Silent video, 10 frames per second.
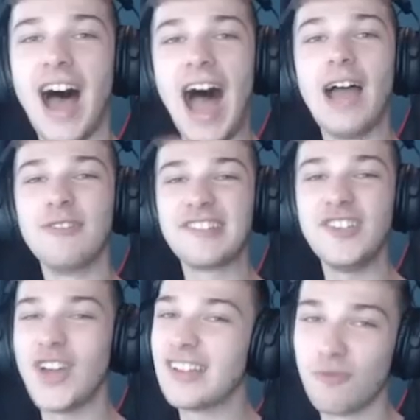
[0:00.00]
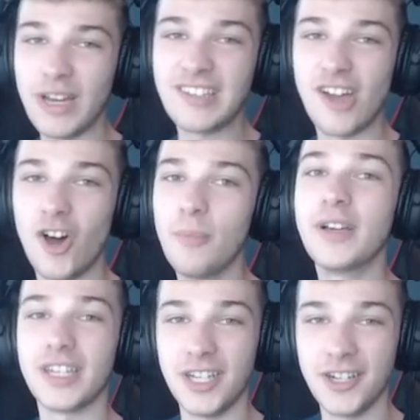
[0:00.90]
I will see you guys when he's home.
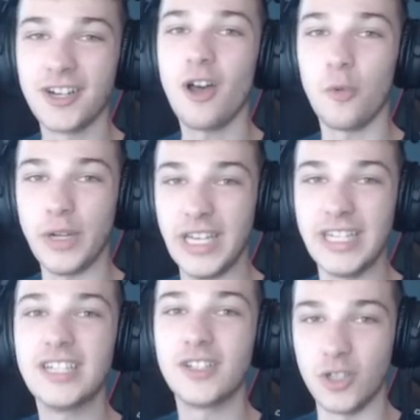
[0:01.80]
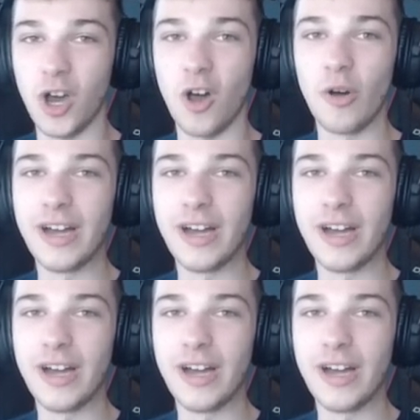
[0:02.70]
Here we go.